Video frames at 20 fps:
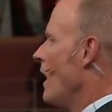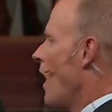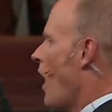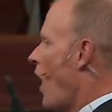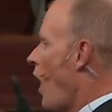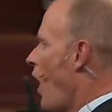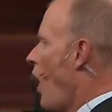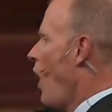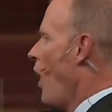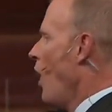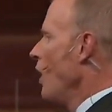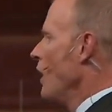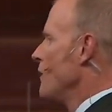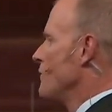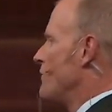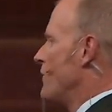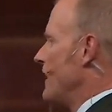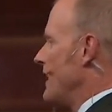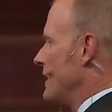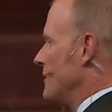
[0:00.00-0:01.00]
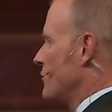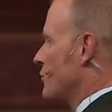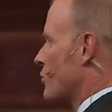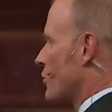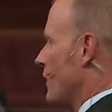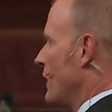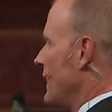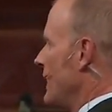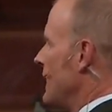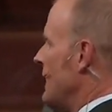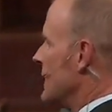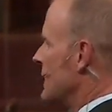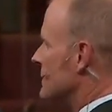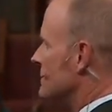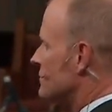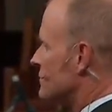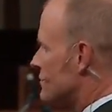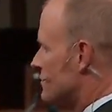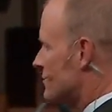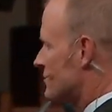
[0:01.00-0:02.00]
All of the
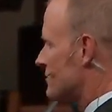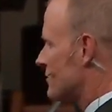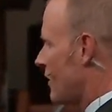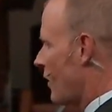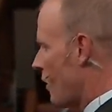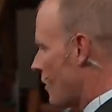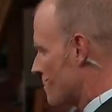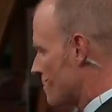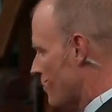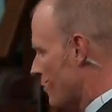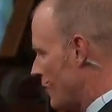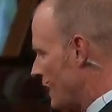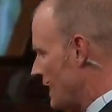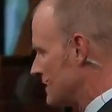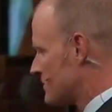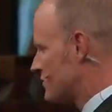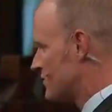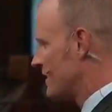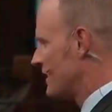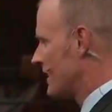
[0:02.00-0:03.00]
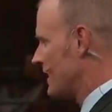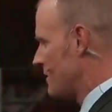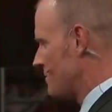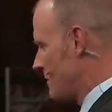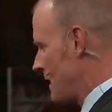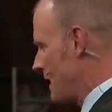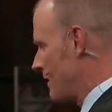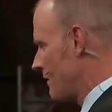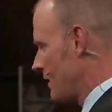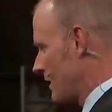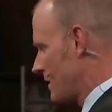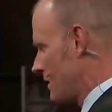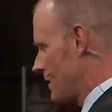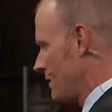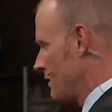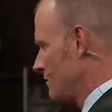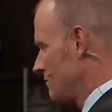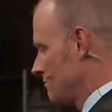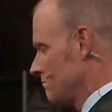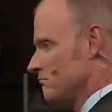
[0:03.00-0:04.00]
ingredients are present in America,
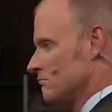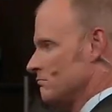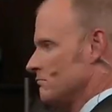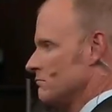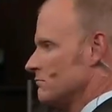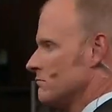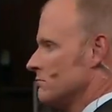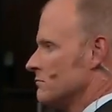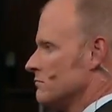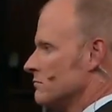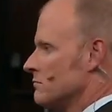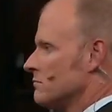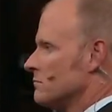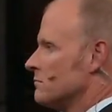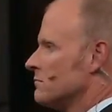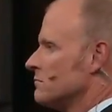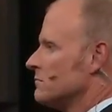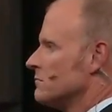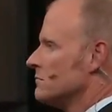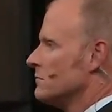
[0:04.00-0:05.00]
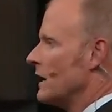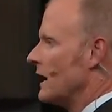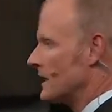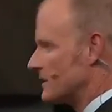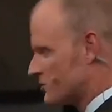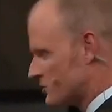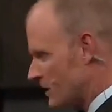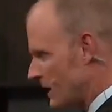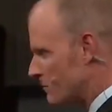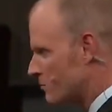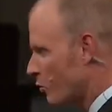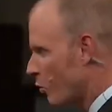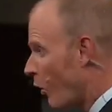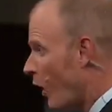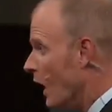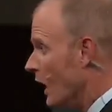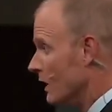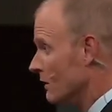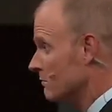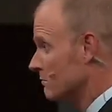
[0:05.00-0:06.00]
except
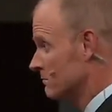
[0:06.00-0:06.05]
one.